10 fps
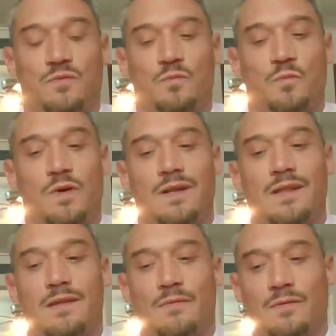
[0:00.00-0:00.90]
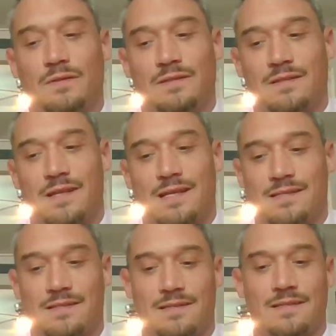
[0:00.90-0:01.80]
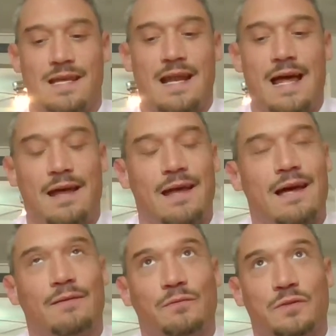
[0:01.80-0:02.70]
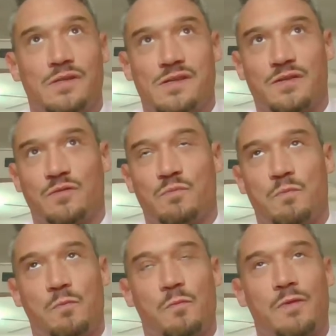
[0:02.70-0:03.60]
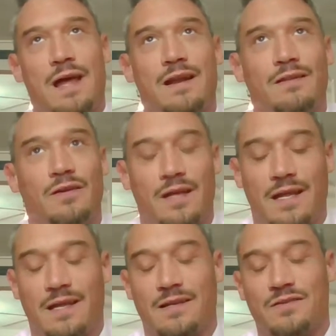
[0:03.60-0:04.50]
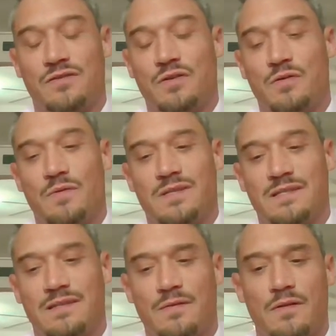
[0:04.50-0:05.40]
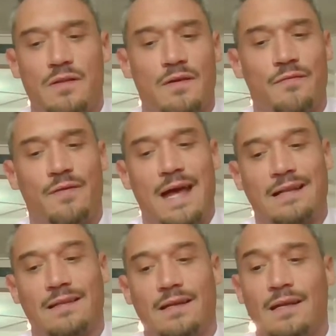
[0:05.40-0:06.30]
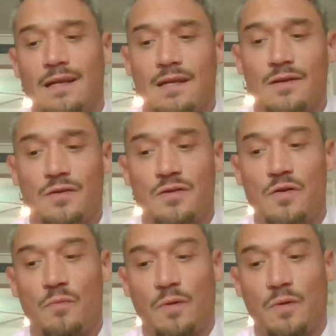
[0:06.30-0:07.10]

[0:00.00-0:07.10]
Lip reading: one of the things that I was kind of looking into is the fact that you don't